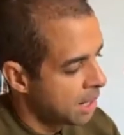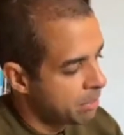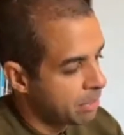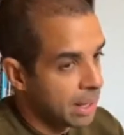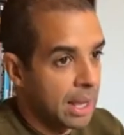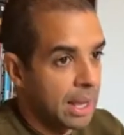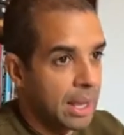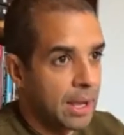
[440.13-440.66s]

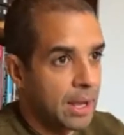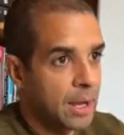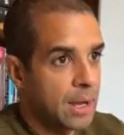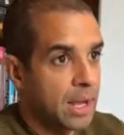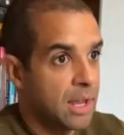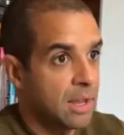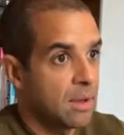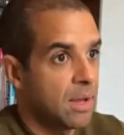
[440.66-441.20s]
but
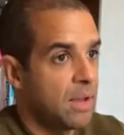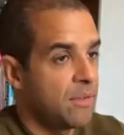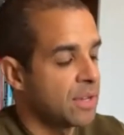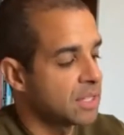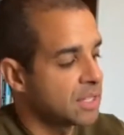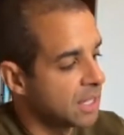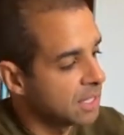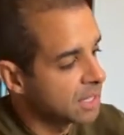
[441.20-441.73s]
if you
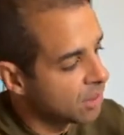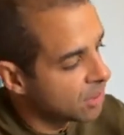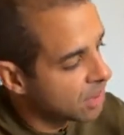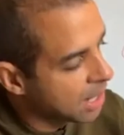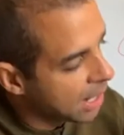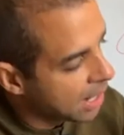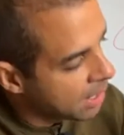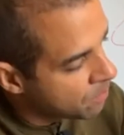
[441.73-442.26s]
can see this
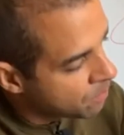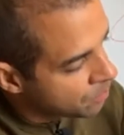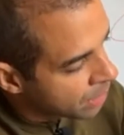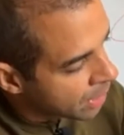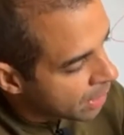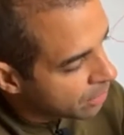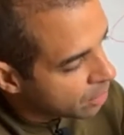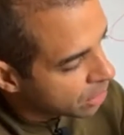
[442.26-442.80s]
okay,
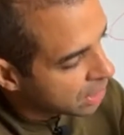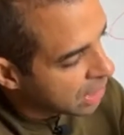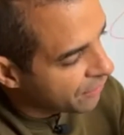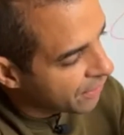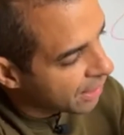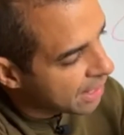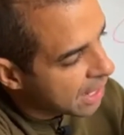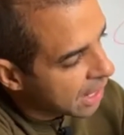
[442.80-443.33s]
they've got
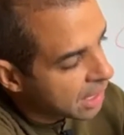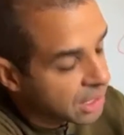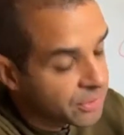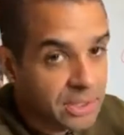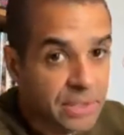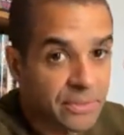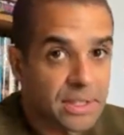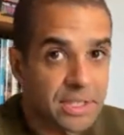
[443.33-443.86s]
different colours
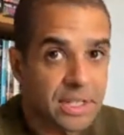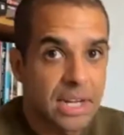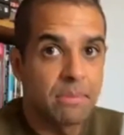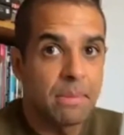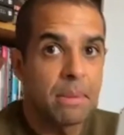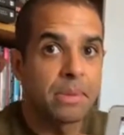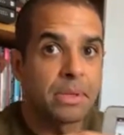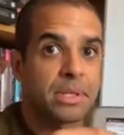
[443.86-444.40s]
for different team
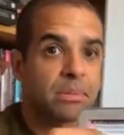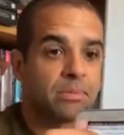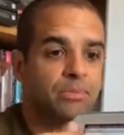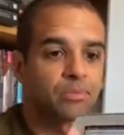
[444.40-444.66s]
members.